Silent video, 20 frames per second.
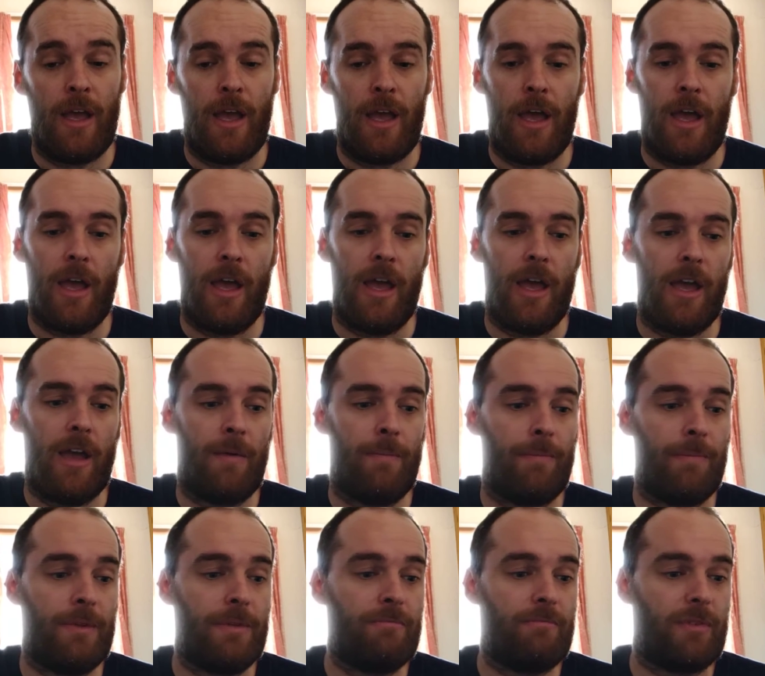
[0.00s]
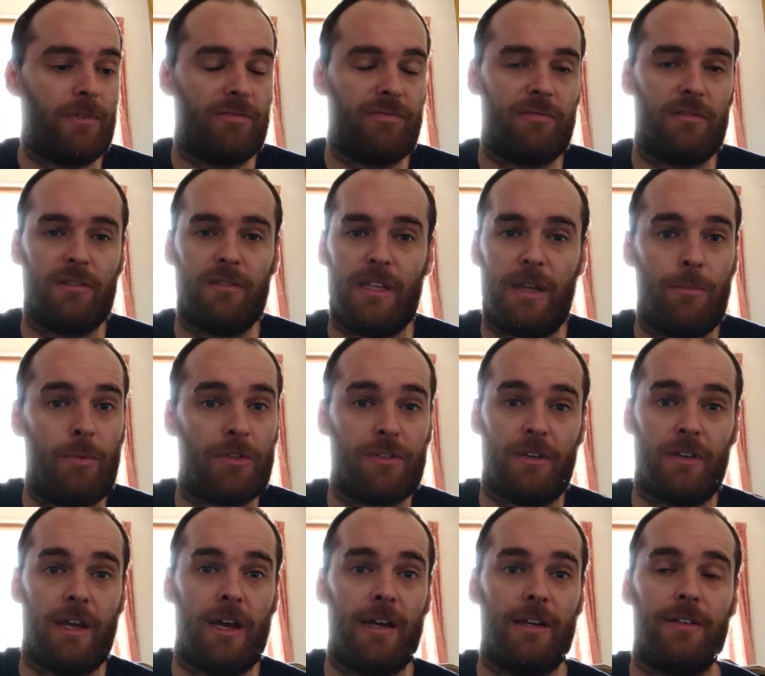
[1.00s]
It
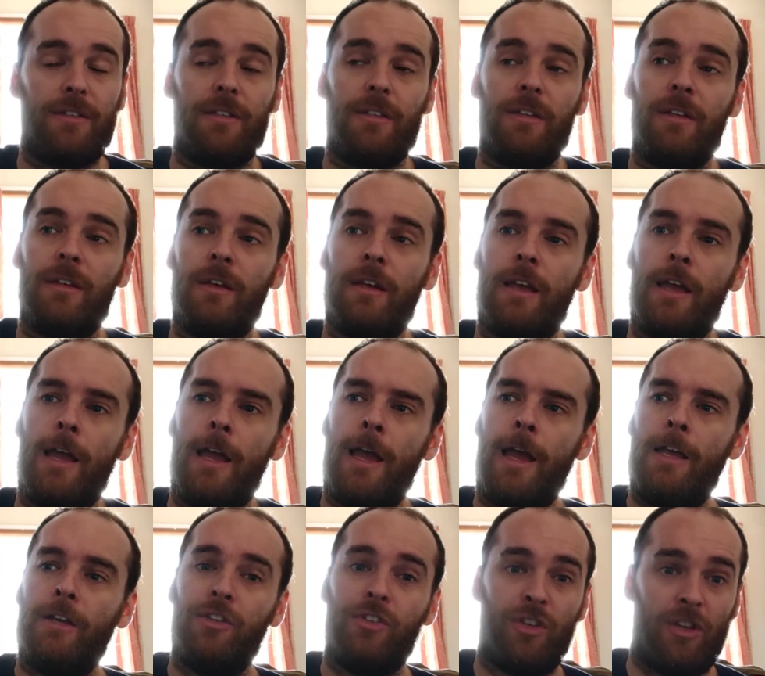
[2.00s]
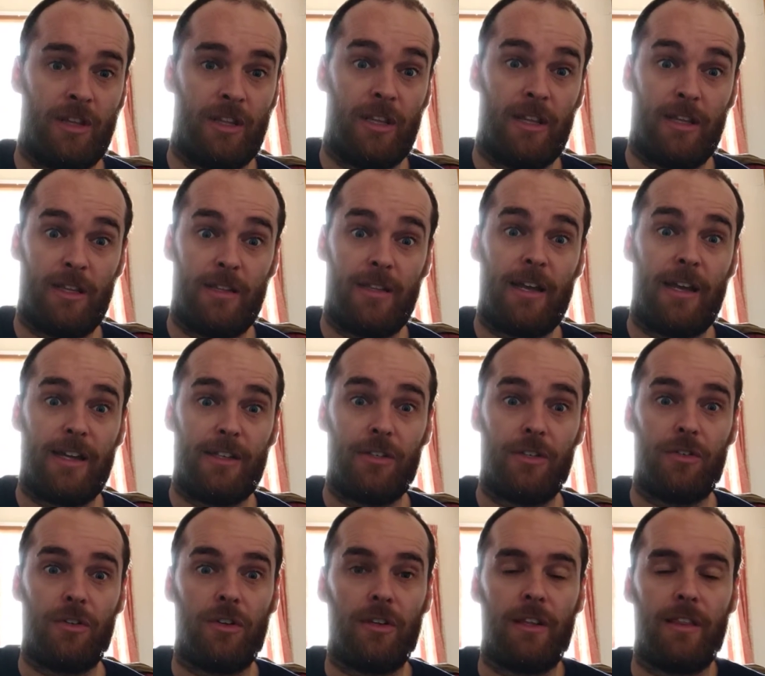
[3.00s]
wasn't nice. Certainly
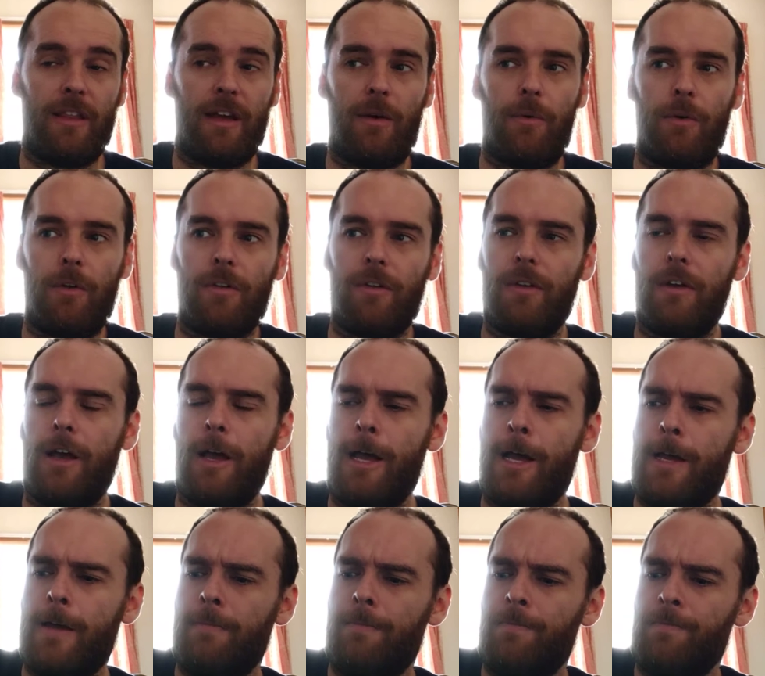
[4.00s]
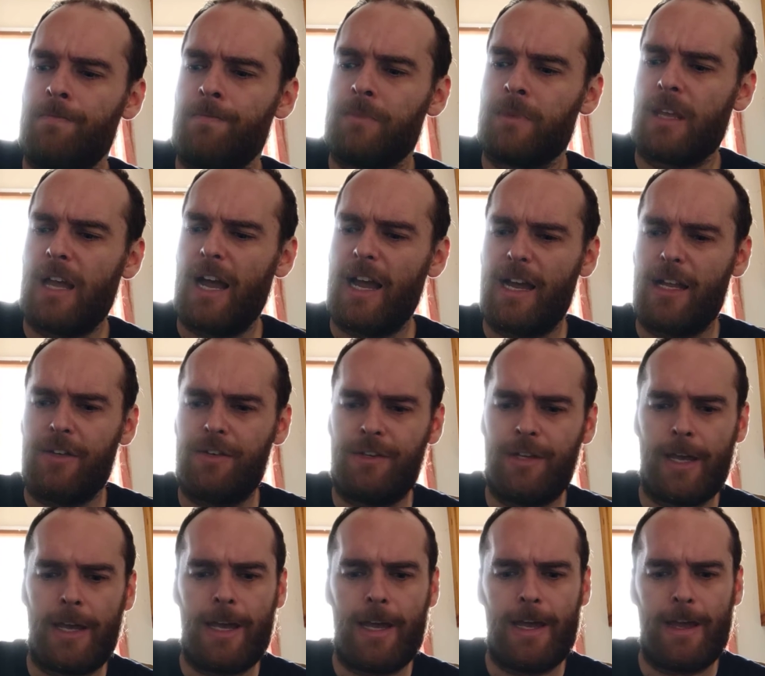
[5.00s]
diacetyl in that one. I had
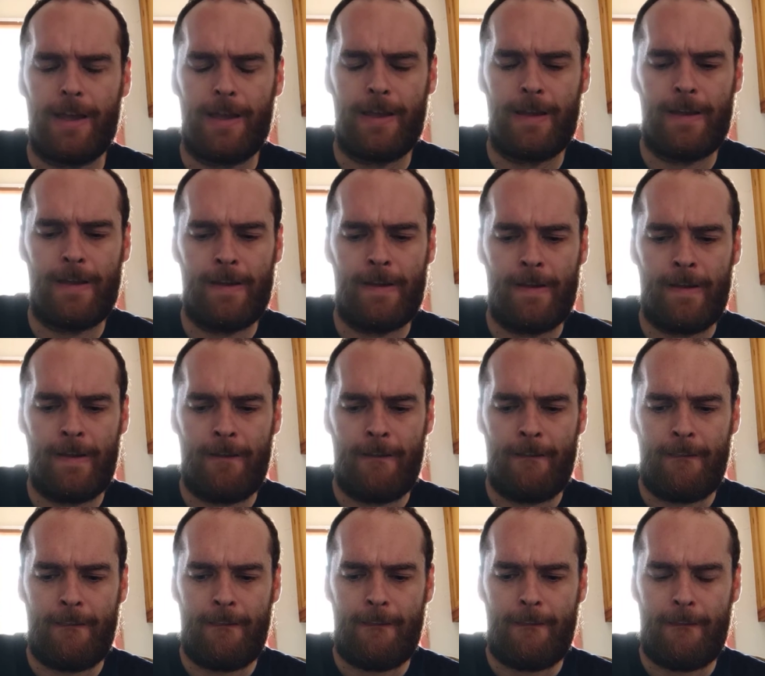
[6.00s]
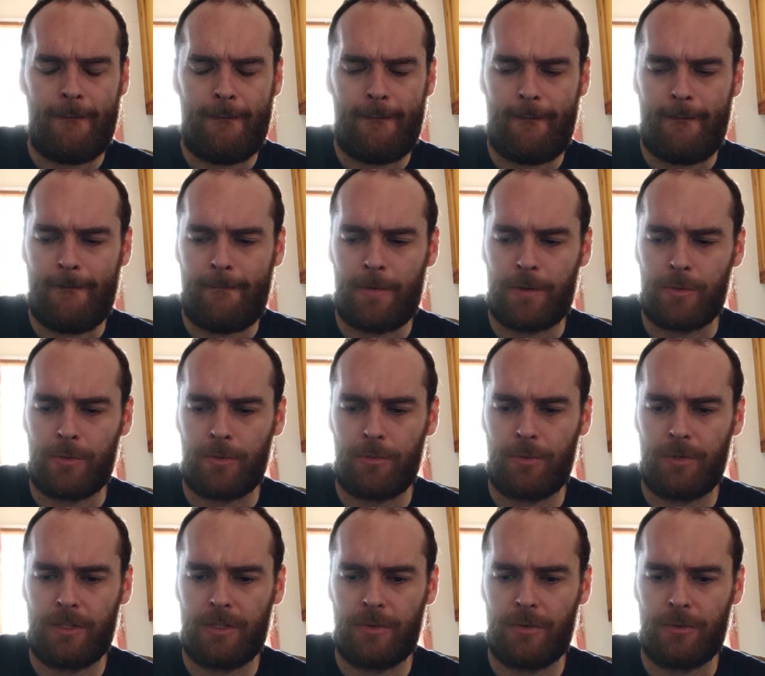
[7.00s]
there
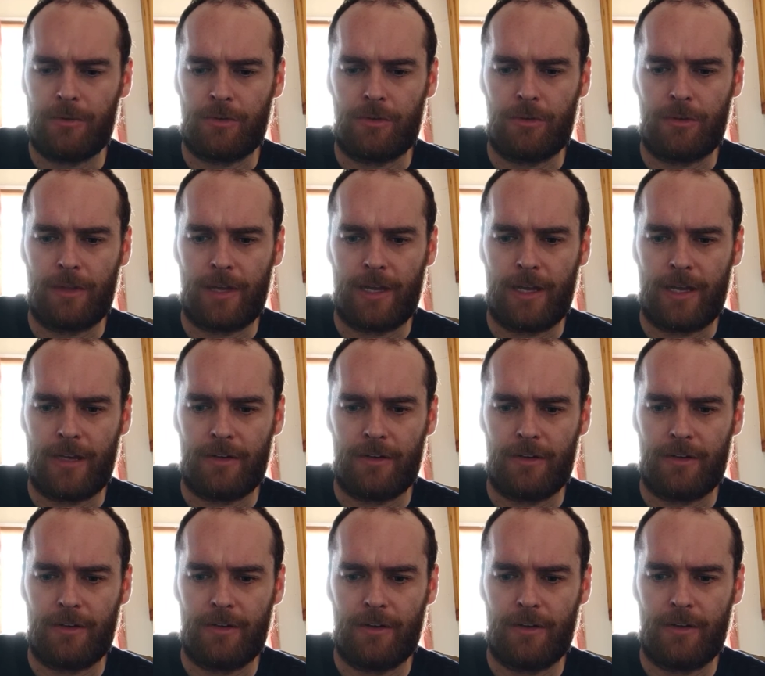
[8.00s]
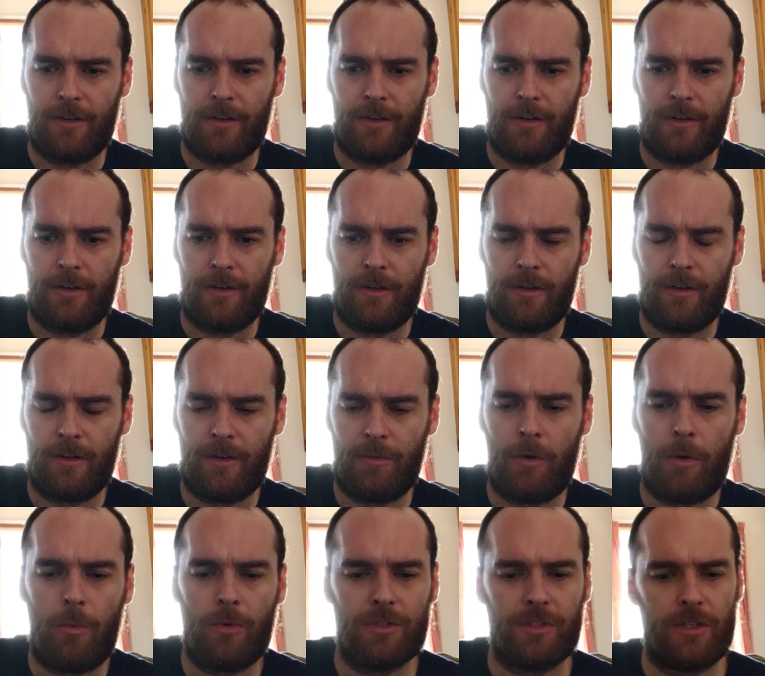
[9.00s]
was another one that I had.
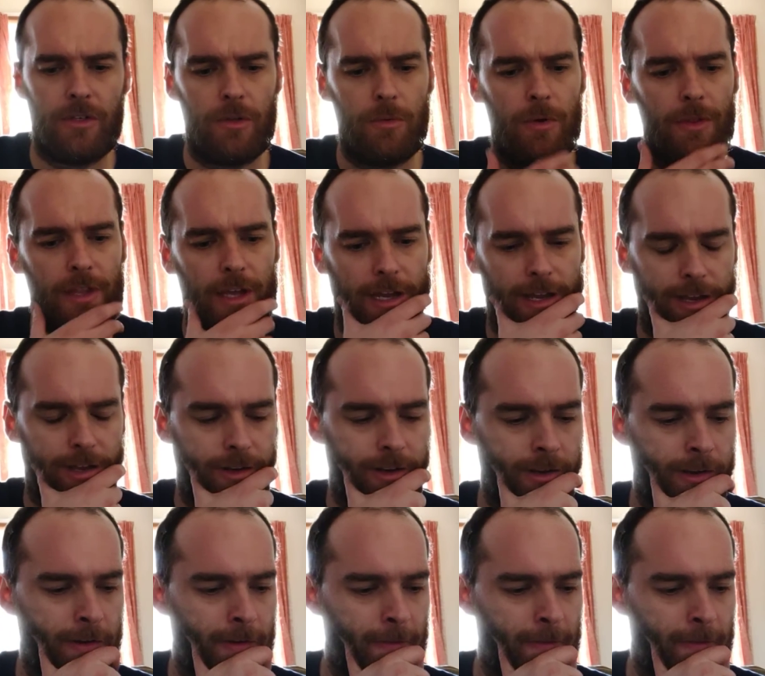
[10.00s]
What was the other one that I had?